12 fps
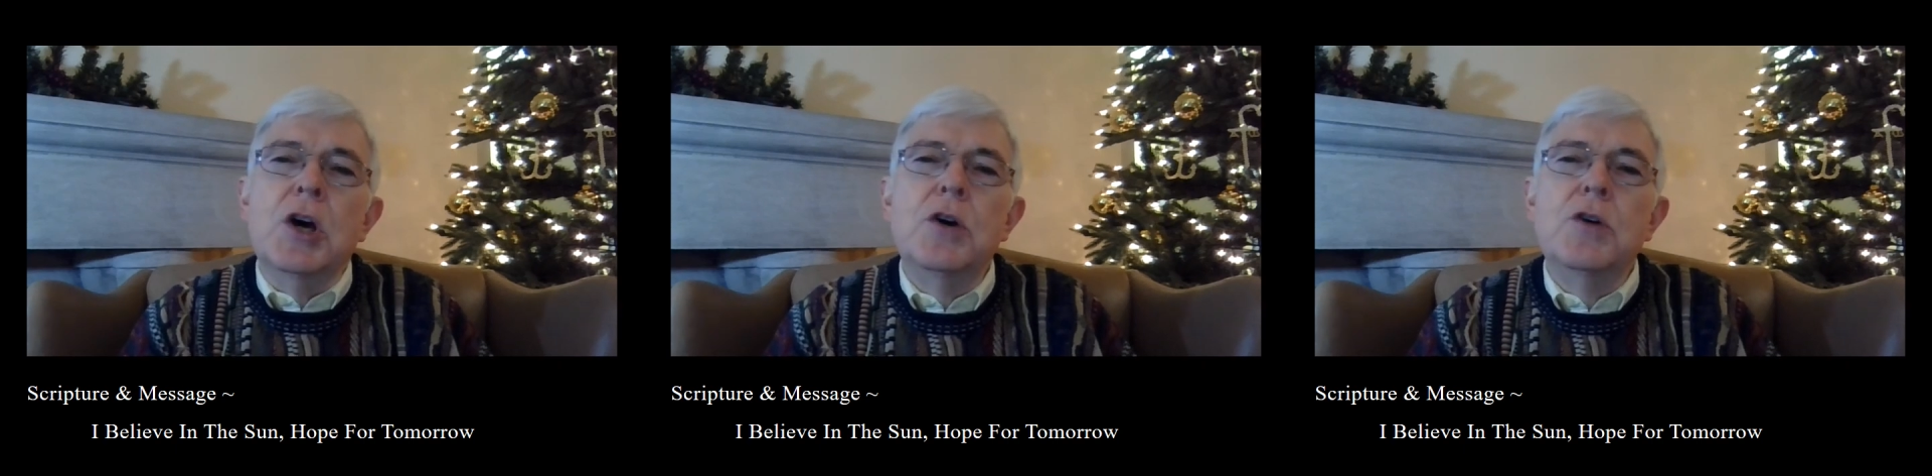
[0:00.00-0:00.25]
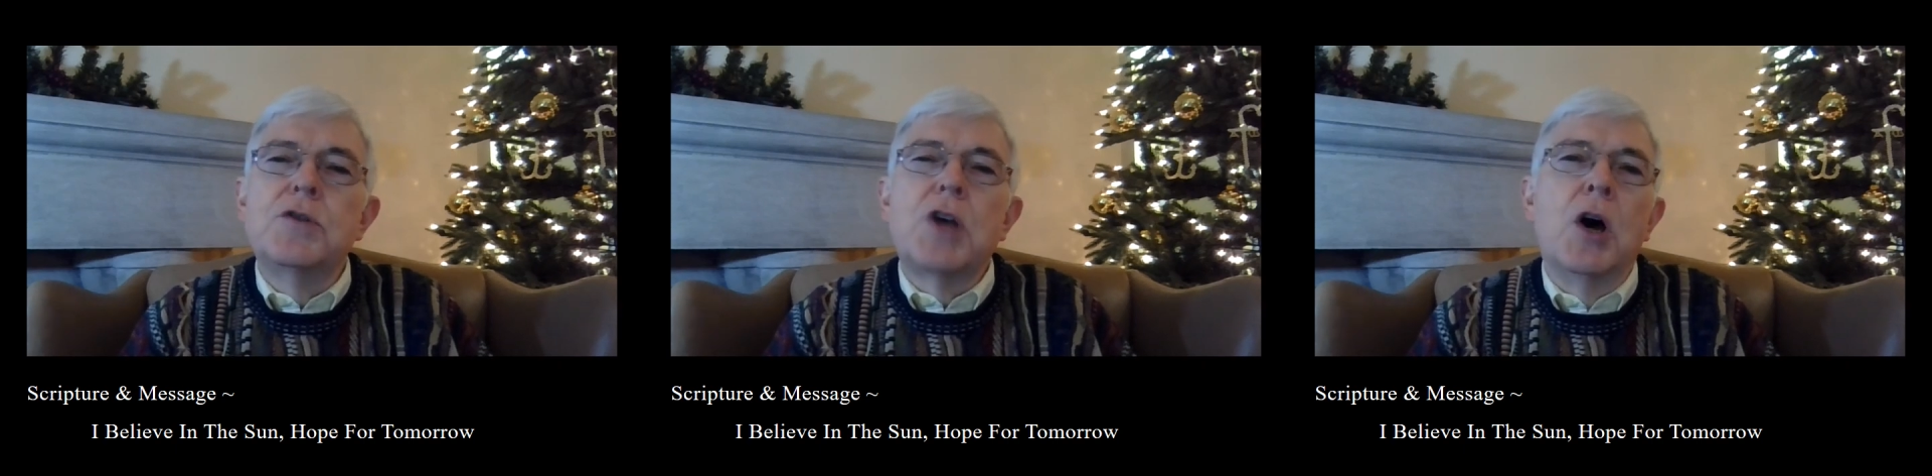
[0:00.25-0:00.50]

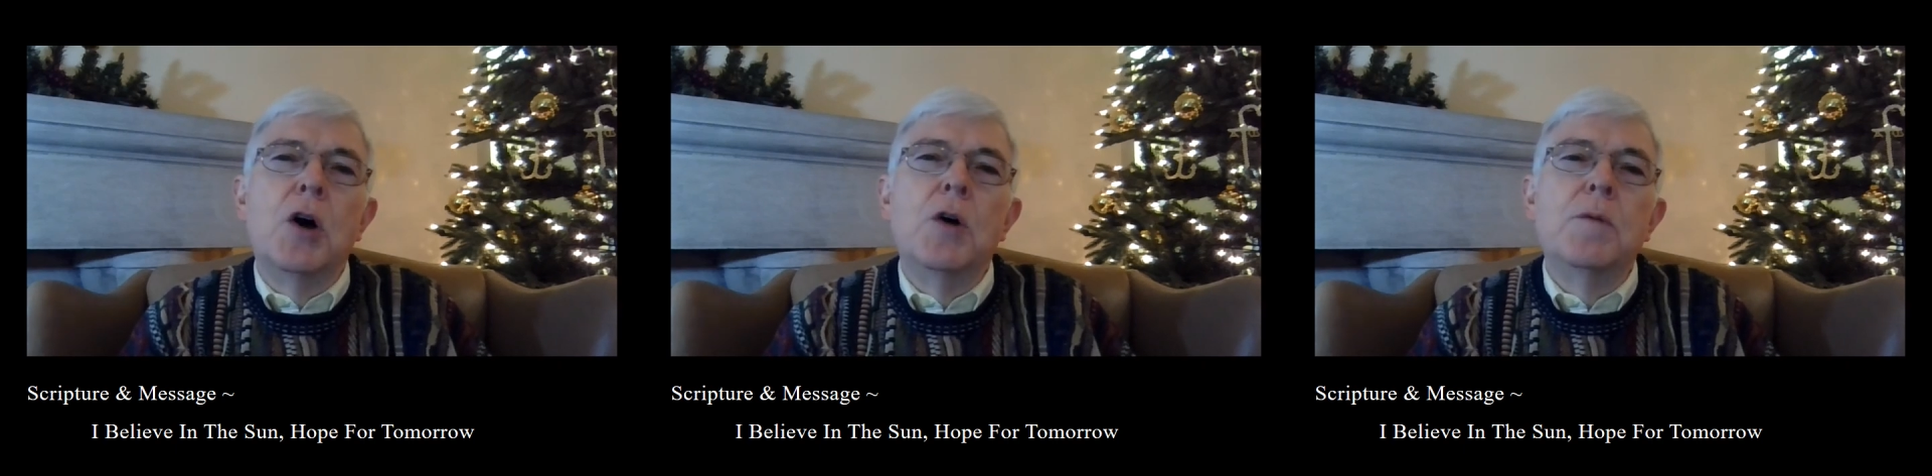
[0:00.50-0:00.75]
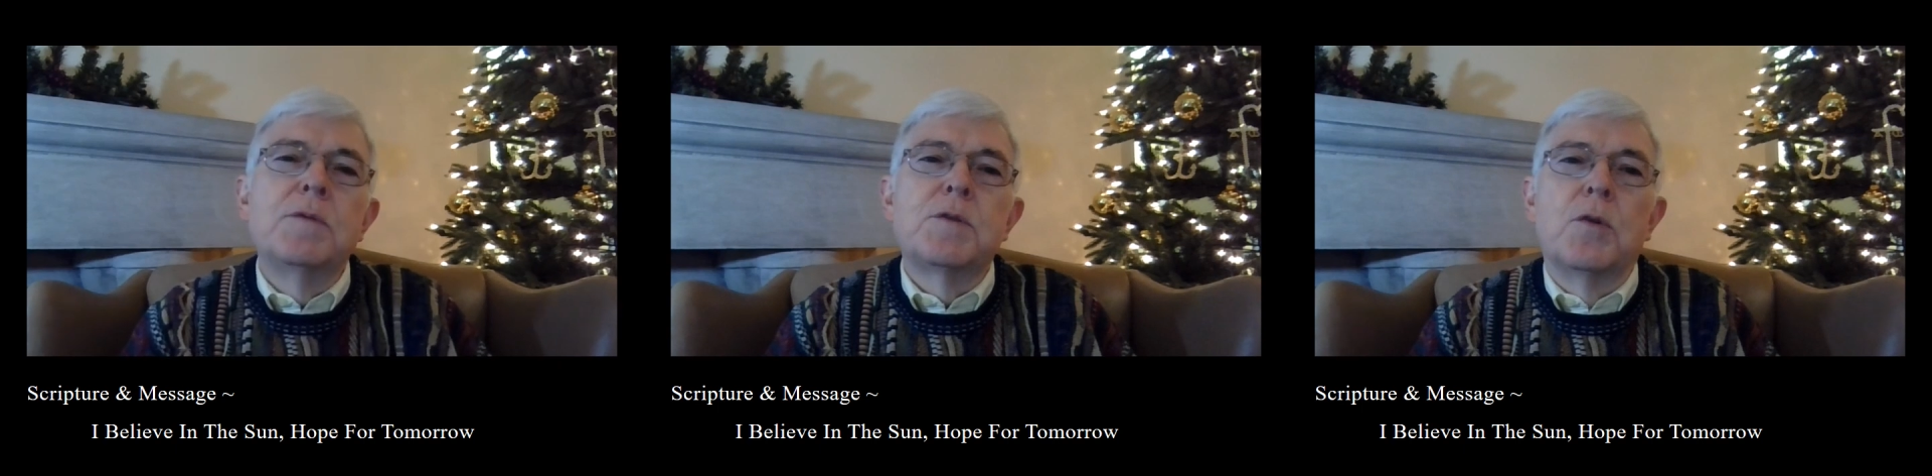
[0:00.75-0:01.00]
whose
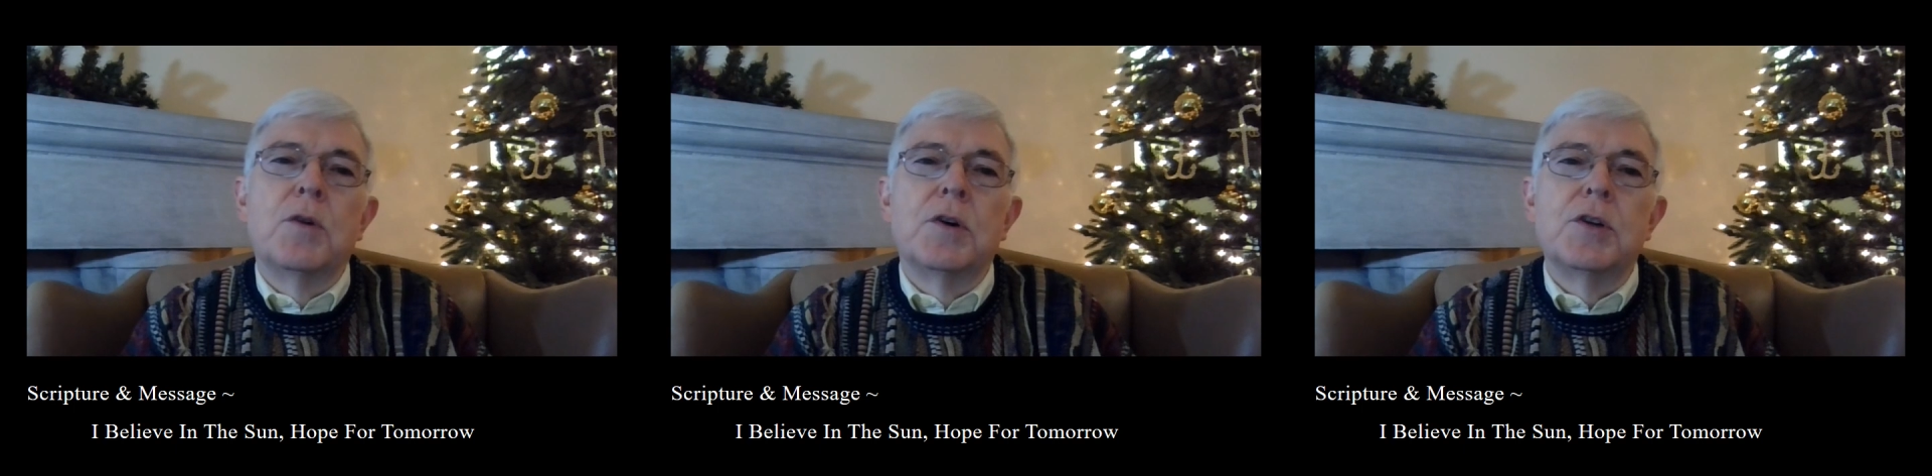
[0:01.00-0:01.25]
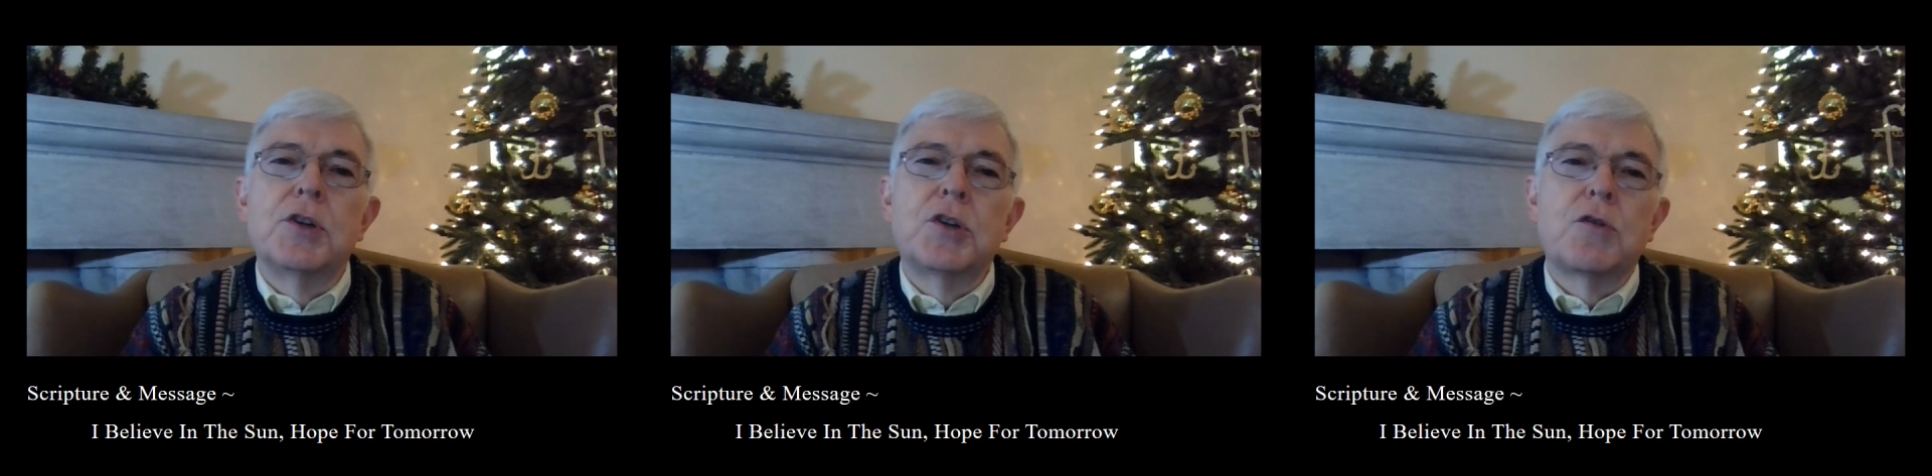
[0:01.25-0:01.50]
homes
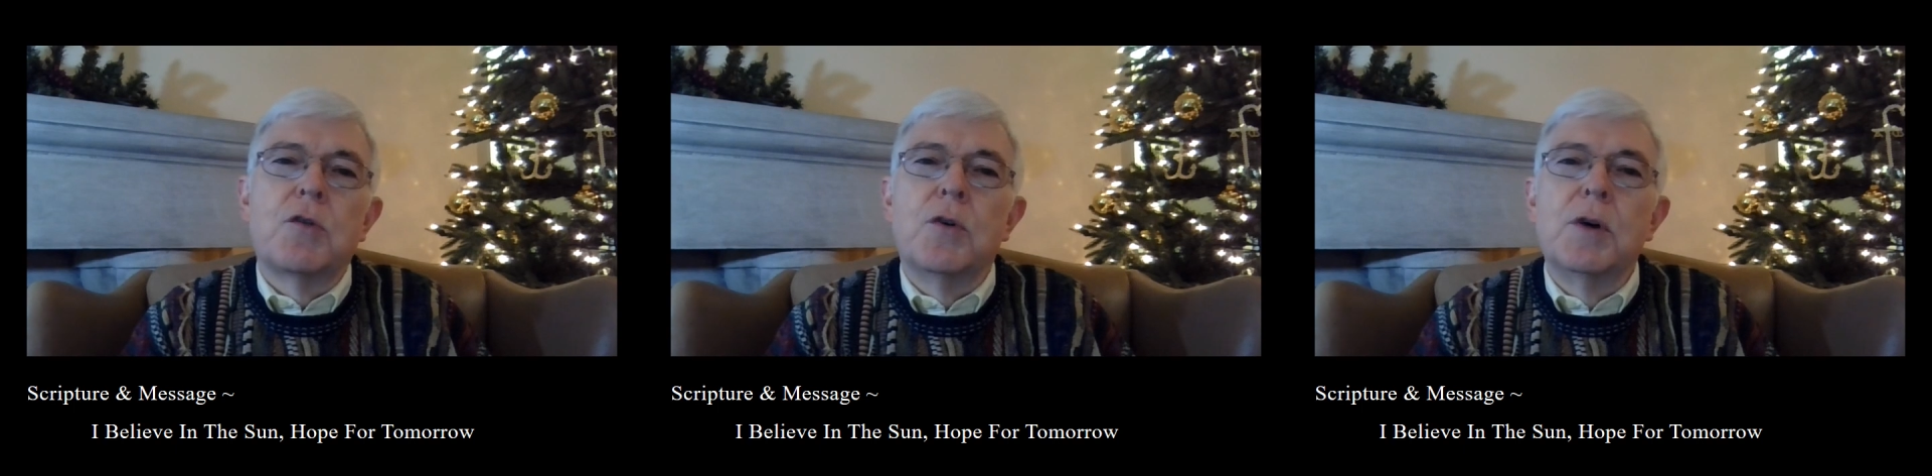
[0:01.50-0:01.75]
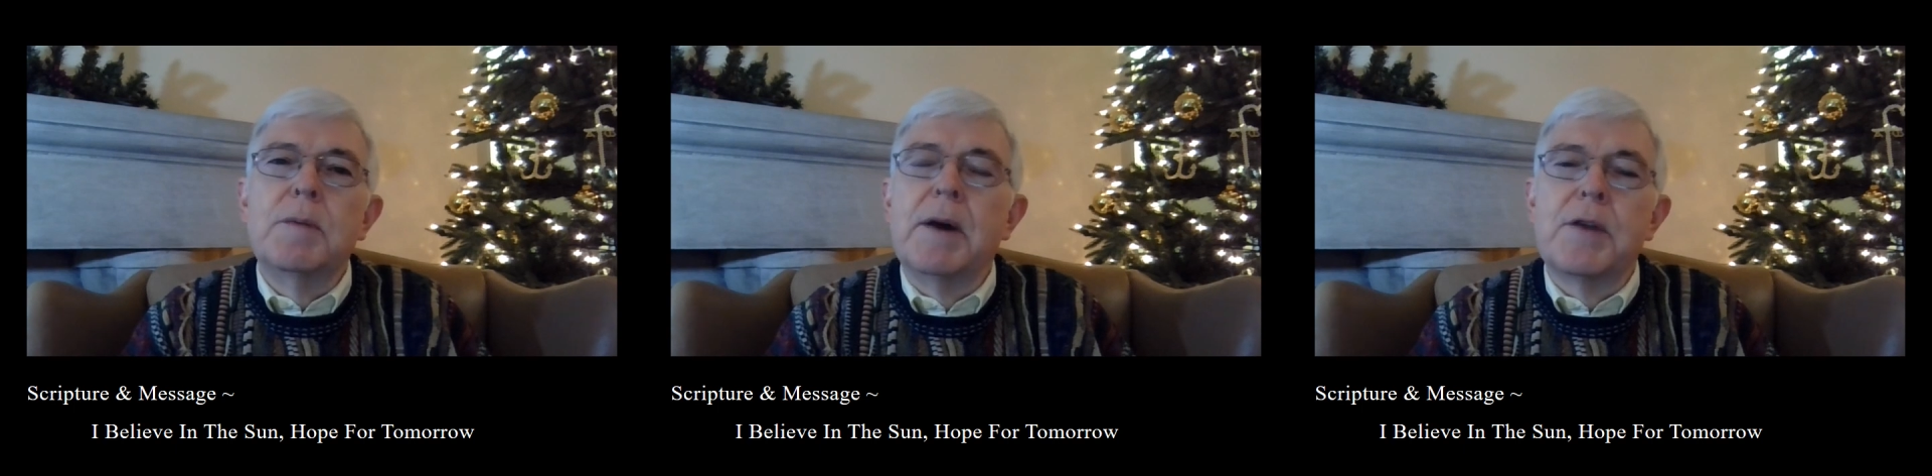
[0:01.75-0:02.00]
were
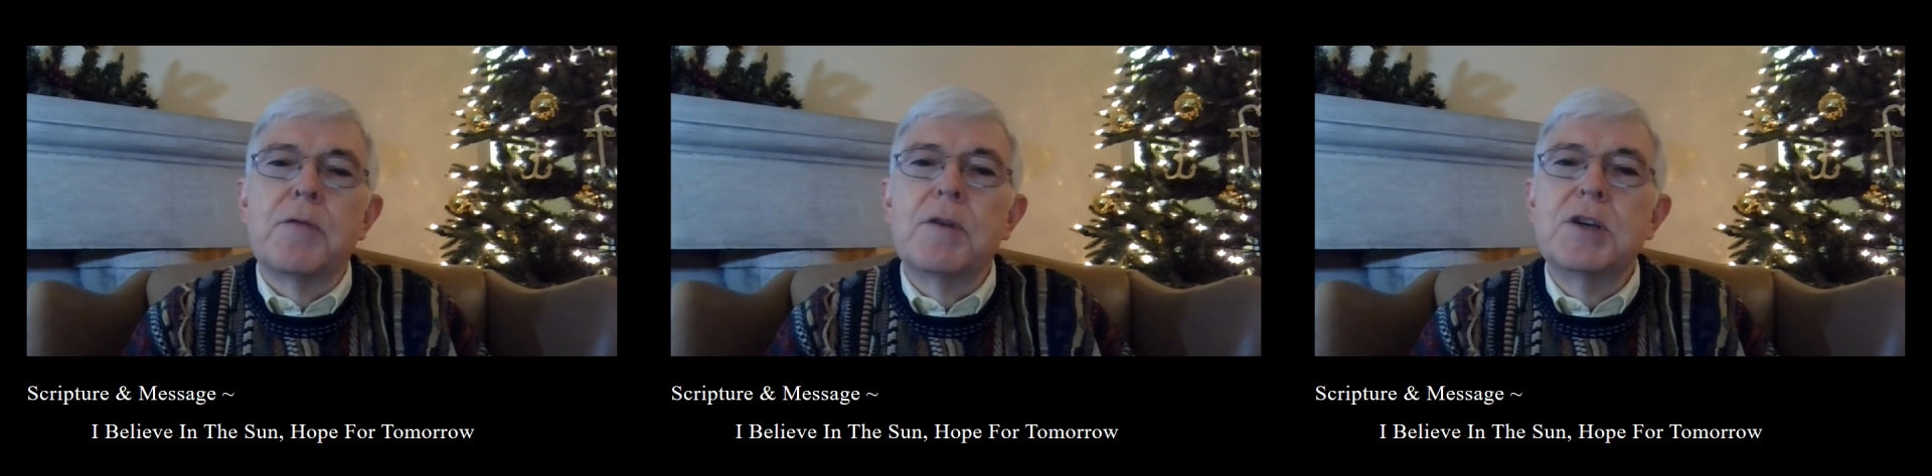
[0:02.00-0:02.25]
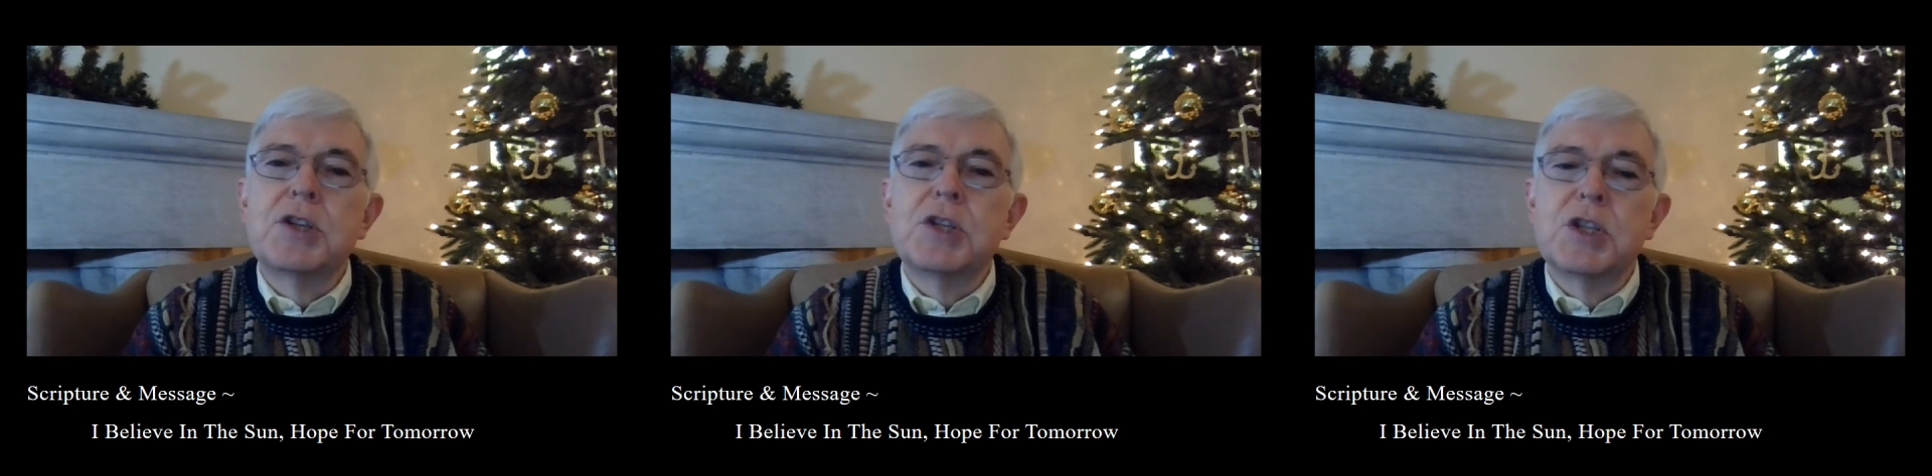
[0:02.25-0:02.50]
destroyed by the
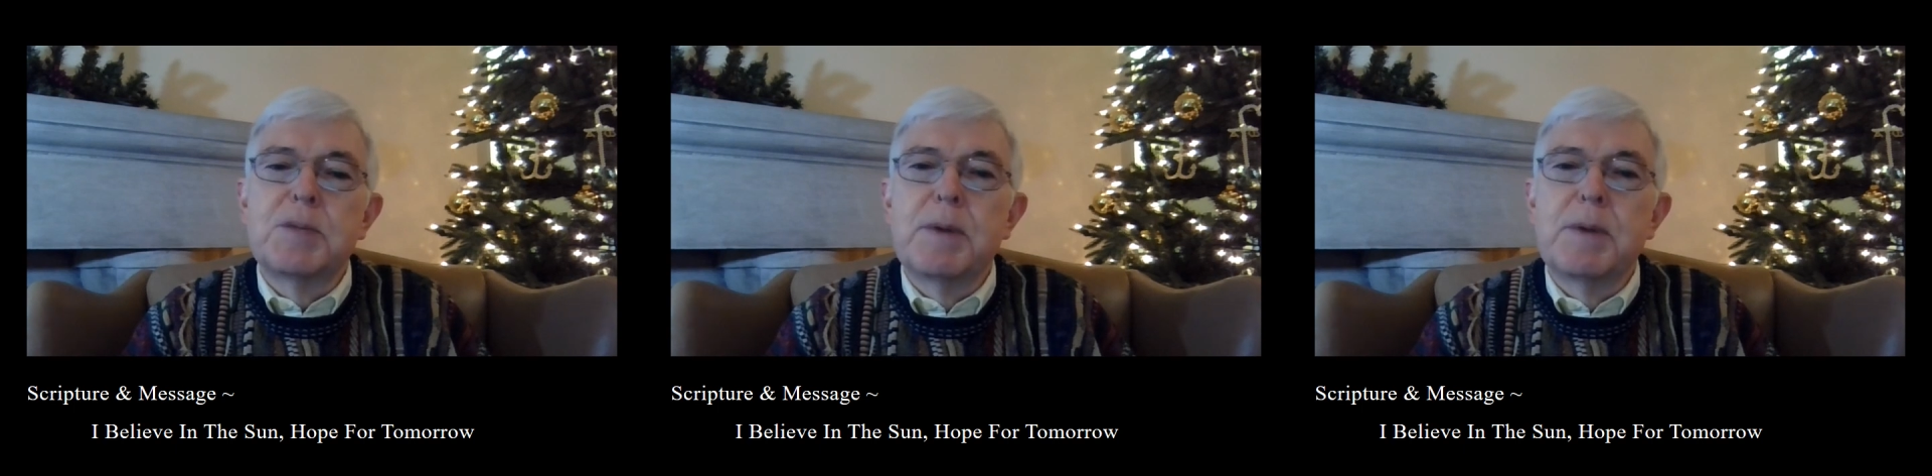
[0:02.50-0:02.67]
recent